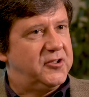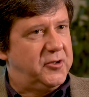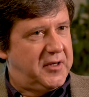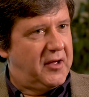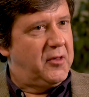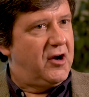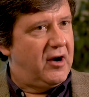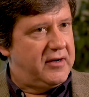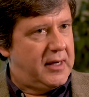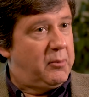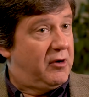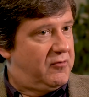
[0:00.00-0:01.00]
to another
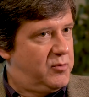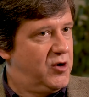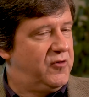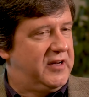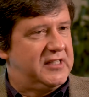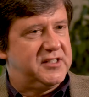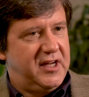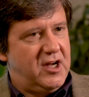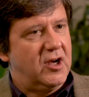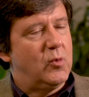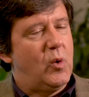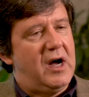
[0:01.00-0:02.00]
number of movies that
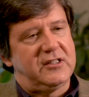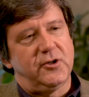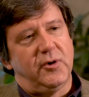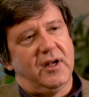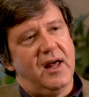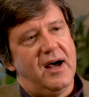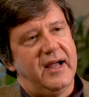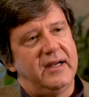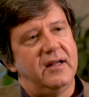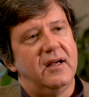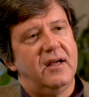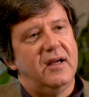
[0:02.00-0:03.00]
you can watch
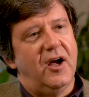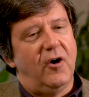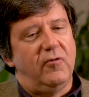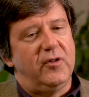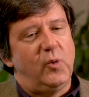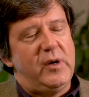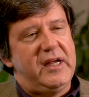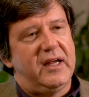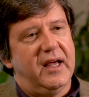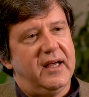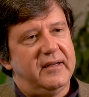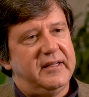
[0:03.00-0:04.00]
online over the
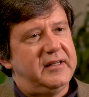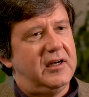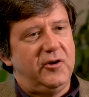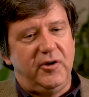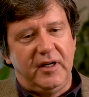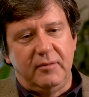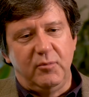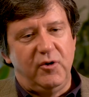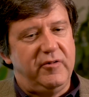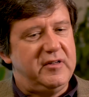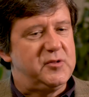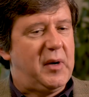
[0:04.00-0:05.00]
weekend, including
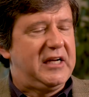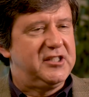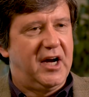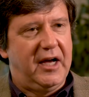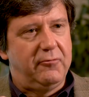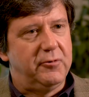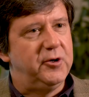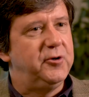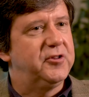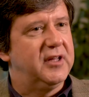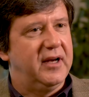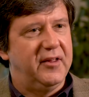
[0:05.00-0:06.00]
movies by John
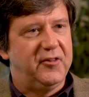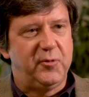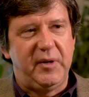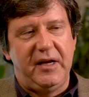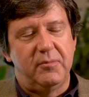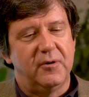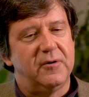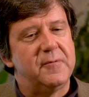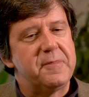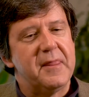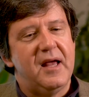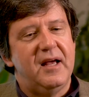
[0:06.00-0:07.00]
Ruth and other people.